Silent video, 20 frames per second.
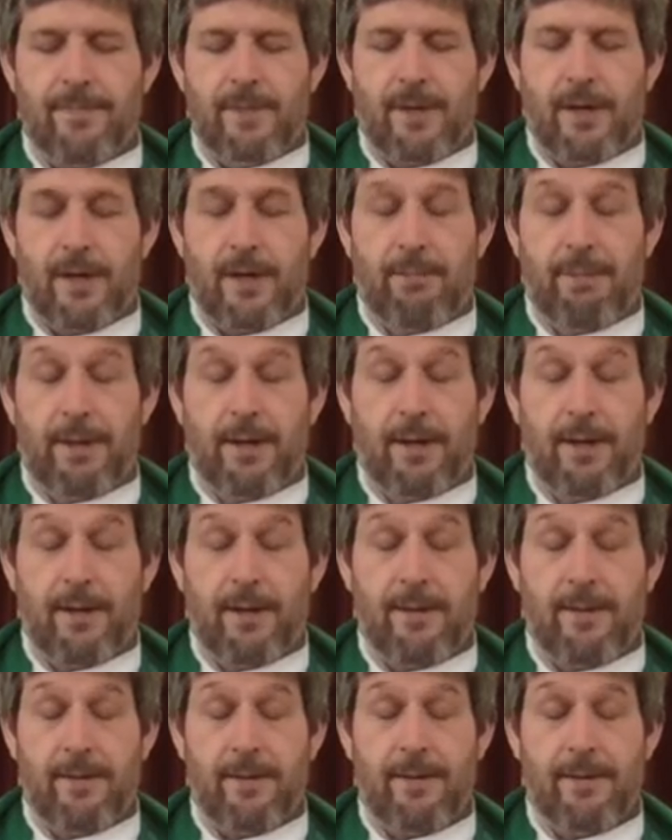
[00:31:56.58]
Abba,
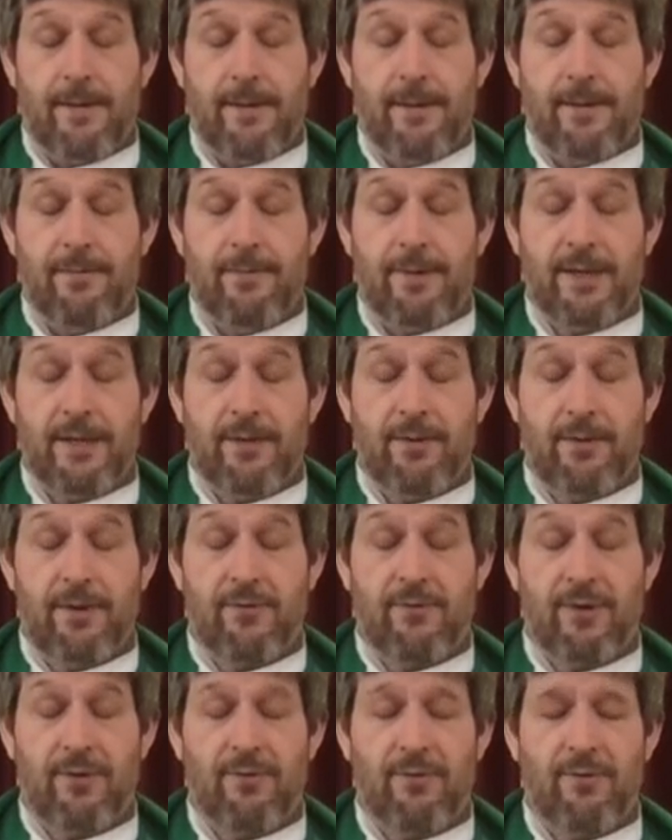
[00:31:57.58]
we know
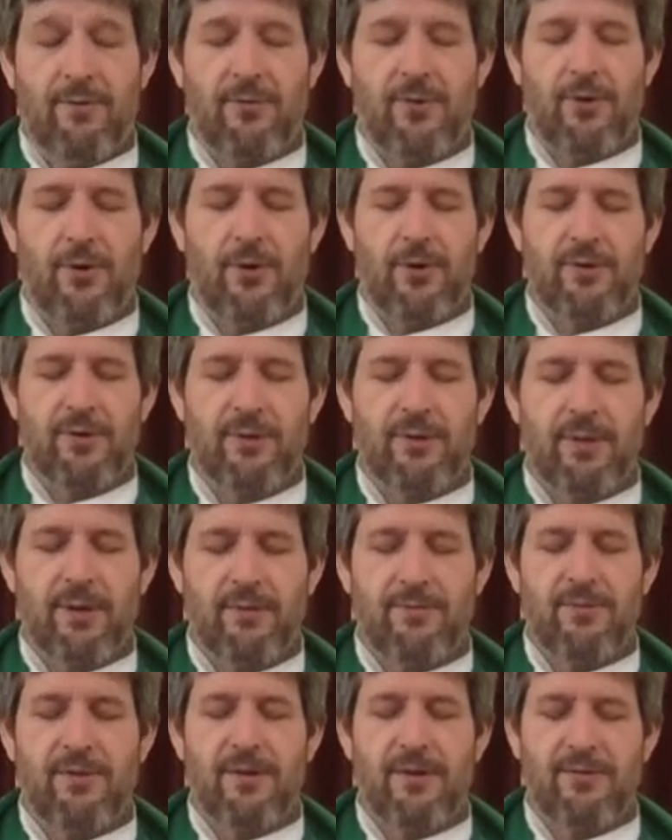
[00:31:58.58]
that Jesus called you
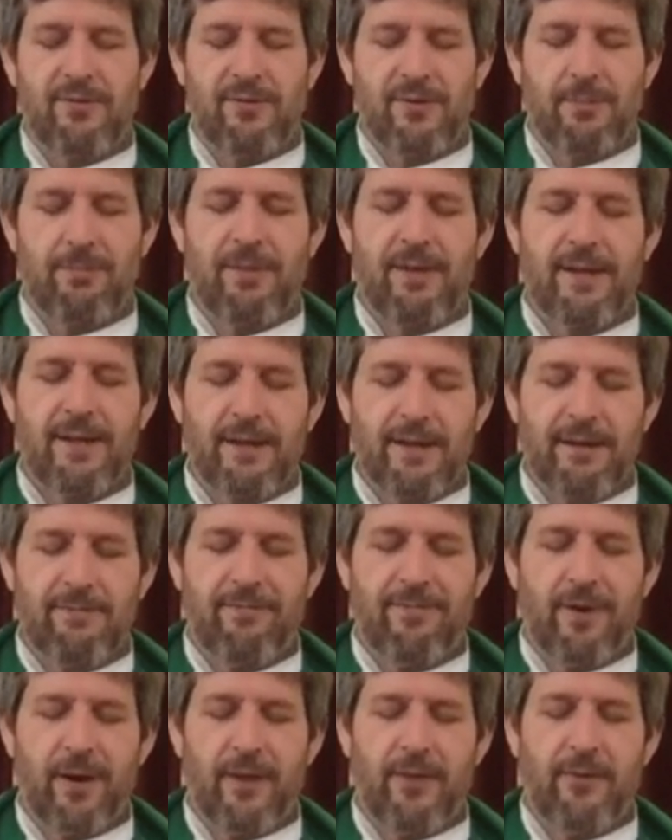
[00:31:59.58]
this, and it's something like
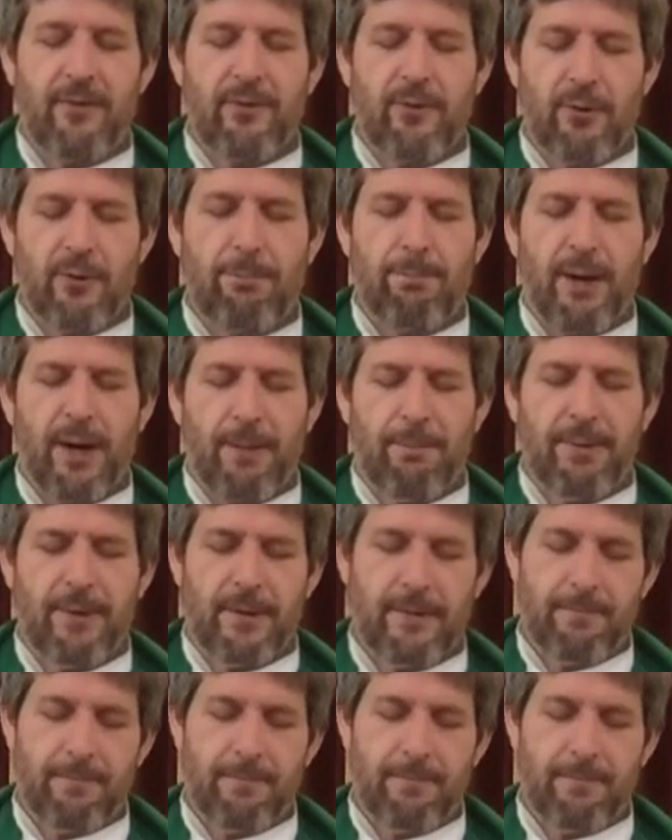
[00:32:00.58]
Father or Papa.